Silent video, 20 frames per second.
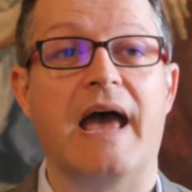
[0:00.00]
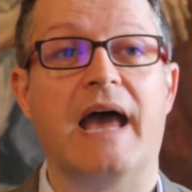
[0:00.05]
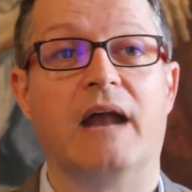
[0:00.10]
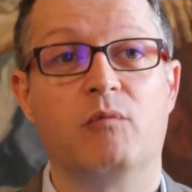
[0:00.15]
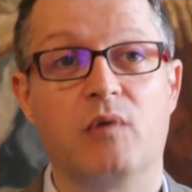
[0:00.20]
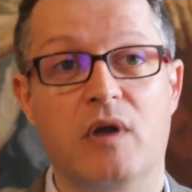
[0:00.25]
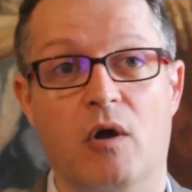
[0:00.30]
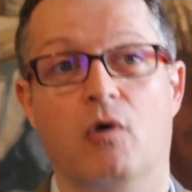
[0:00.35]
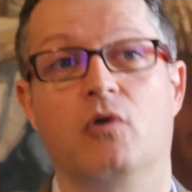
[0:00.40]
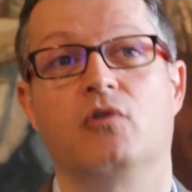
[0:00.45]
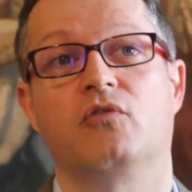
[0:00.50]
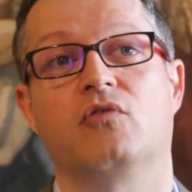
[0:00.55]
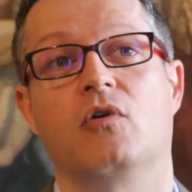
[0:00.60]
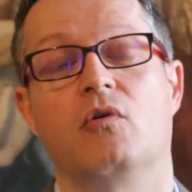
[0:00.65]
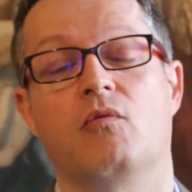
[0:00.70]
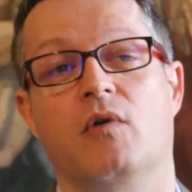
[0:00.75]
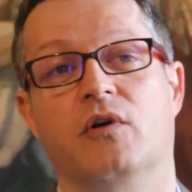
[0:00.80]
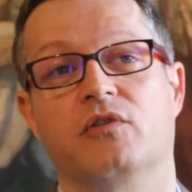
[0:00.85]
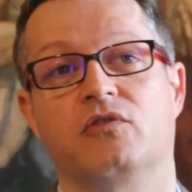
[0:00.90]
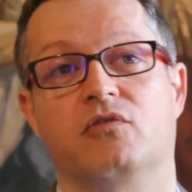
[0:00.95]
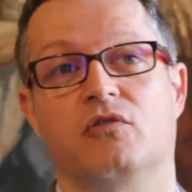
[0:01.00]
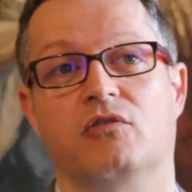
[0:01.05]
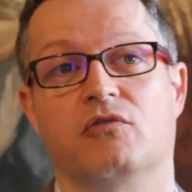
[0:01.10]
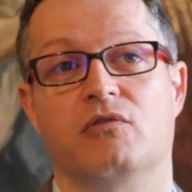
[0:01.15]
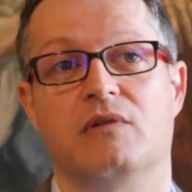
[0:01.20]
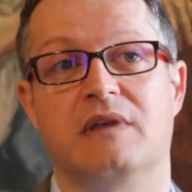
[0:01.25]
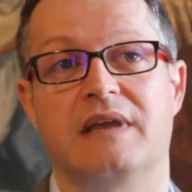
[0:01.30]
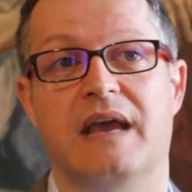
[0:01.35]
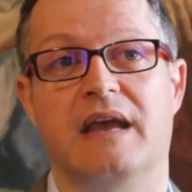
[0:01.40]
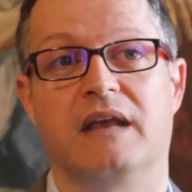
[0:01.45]
And we also want to
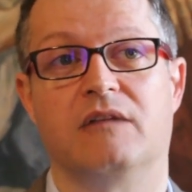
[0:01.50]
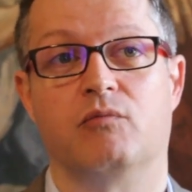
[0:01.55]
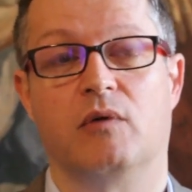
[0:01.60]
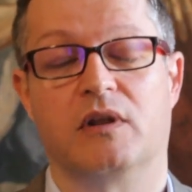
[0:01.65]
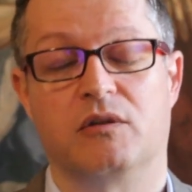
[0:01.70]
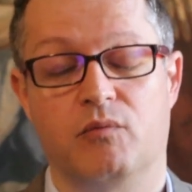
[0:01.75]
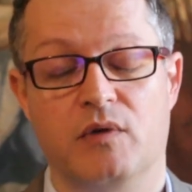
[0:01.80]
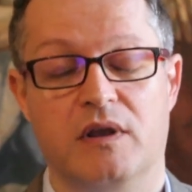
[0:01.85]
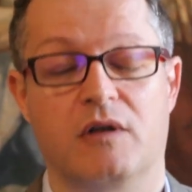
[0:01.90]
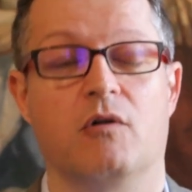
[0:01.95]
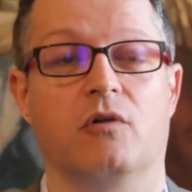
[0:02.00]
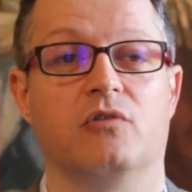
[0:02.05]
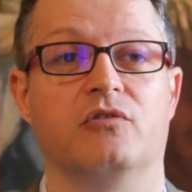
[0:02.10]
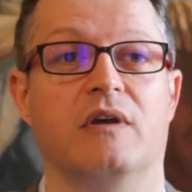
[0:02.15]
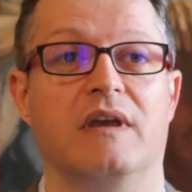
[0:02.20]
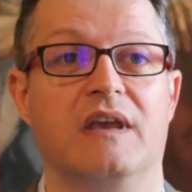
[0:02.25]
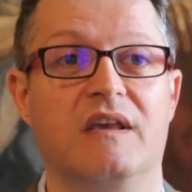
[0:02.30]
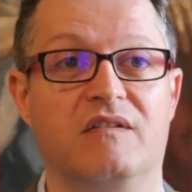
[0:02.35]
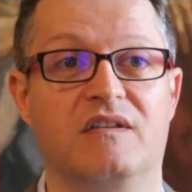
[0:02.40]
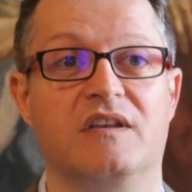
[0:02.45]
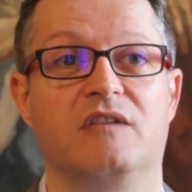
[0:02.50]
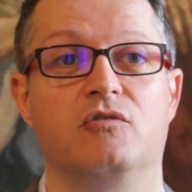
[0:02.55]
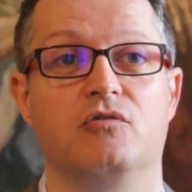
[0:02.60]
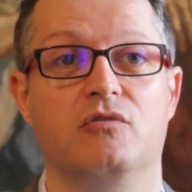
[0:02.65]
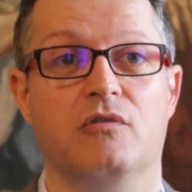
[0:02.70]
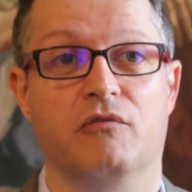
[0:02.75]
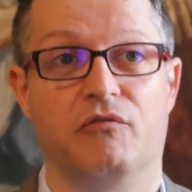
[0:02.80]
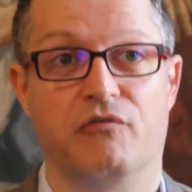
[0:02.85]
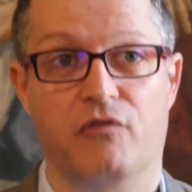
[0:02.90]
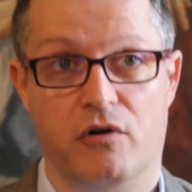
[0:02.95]
create what we call the
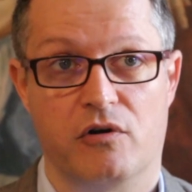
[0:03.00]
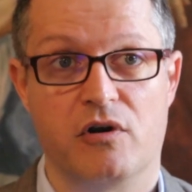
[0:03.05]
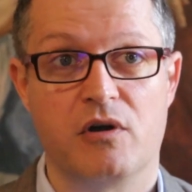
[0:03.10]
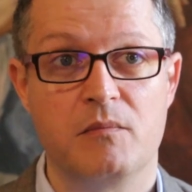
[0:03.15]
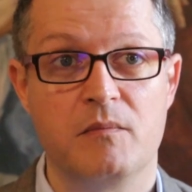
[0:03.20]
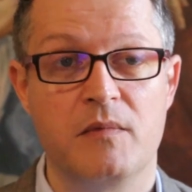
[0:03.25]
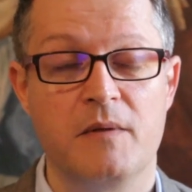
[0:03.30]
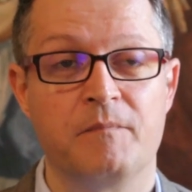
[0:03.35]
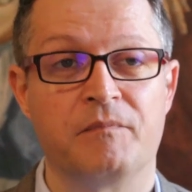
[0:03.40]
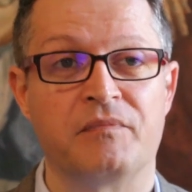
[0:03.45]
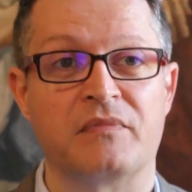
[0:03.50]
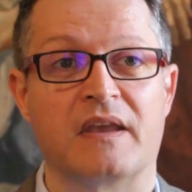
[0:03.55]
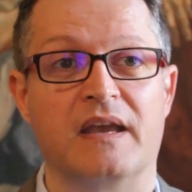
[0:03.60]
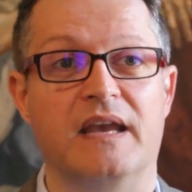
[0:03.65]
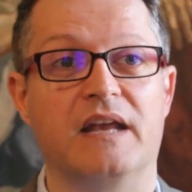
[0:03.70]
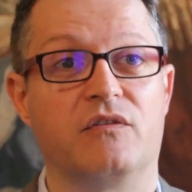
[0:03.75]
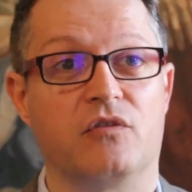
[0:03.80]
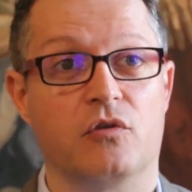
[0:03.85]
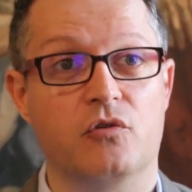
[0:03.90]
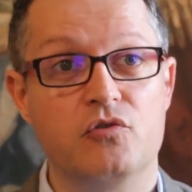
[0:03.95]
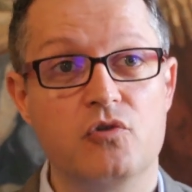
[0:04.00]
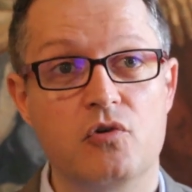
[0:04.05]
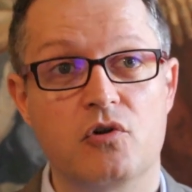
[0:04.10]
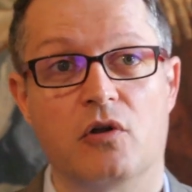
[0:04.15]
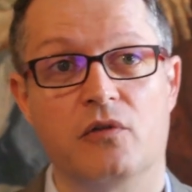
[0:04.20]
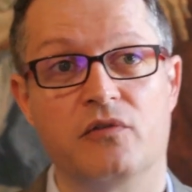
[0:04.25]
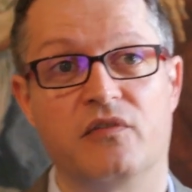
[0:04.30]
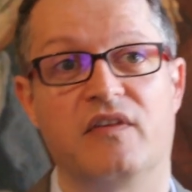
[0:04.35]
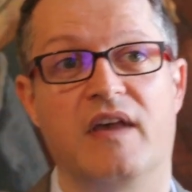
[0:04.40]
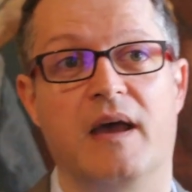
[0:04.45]
EC2U Forum. It's a new
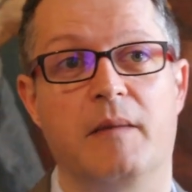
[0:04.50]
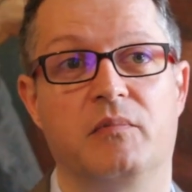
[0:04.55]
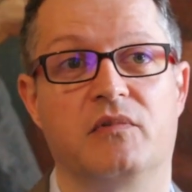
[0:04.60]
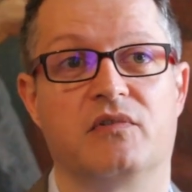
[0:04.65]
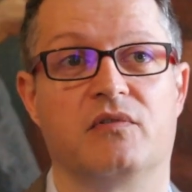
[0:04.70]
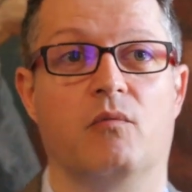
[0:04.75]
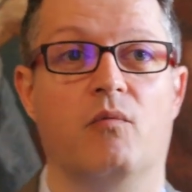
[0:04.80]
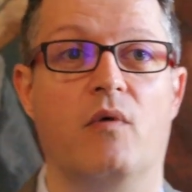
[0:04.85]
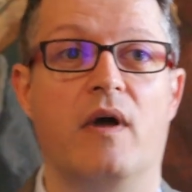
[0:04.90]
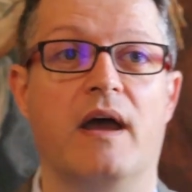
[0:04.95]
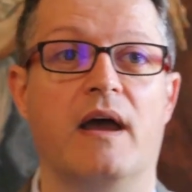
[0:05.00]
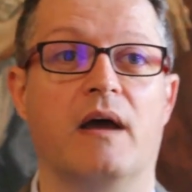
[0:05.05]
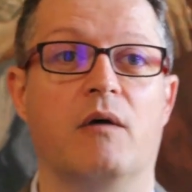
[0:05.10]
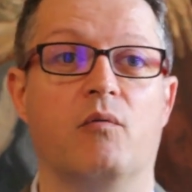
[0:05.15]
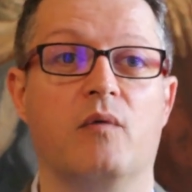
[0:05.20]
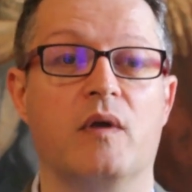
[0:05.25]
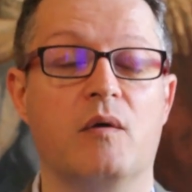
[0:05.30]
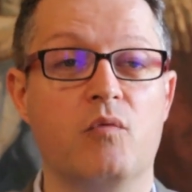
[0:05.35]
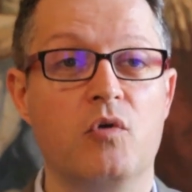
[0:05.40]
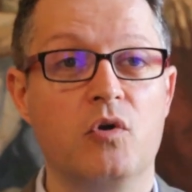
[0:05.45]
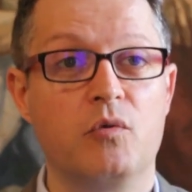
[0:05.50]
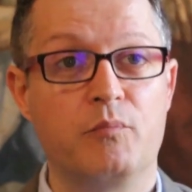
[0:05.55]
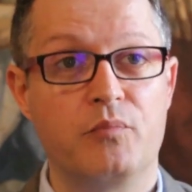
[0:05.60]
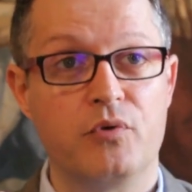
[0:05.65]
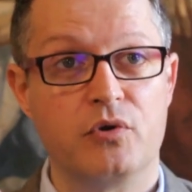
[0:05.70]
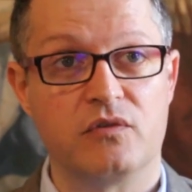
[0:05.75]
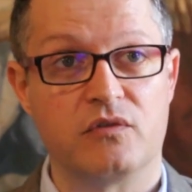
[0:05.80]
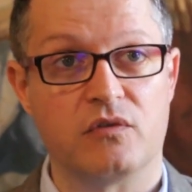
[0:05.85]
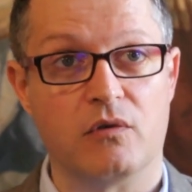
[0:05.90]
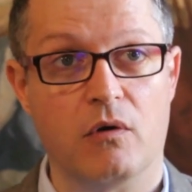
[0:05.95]
concept where we will
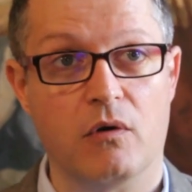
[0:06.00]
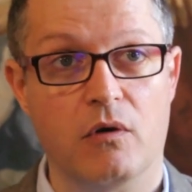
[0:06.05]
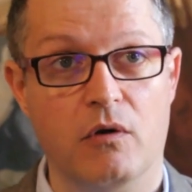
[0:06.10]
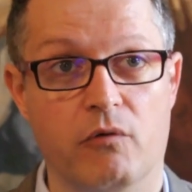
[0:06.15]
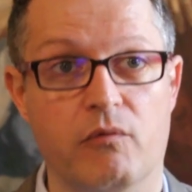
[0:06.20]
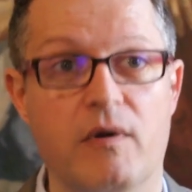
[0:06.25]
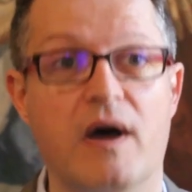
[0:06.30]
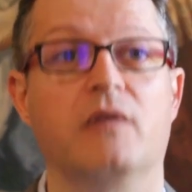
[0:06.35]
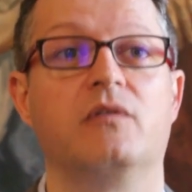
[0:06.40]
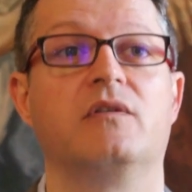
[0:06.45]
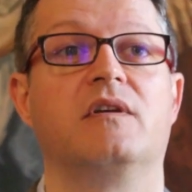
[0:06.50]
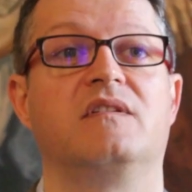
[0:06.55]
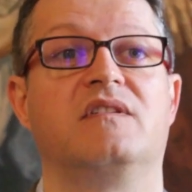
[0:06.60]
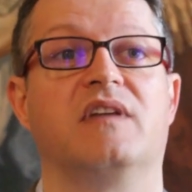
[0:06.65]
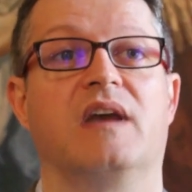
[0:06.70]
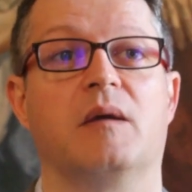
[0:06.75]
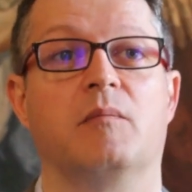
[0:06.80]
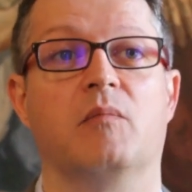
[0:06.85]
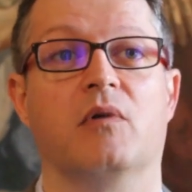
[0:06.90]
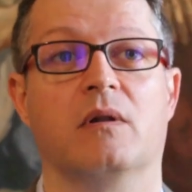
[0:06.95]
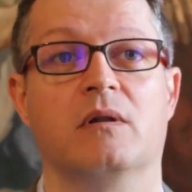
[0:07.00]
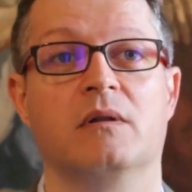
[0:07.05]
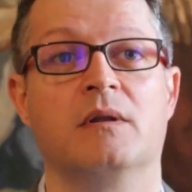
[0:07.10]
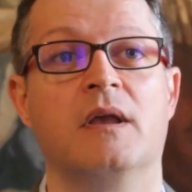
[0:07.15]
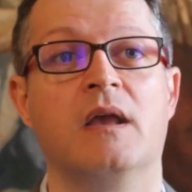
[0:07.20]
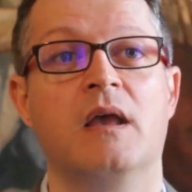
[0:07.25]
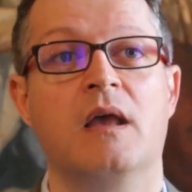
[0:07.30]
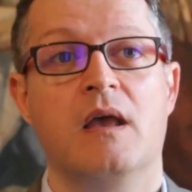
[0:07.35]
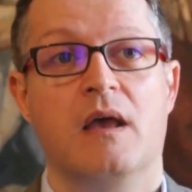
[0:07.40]
put around the table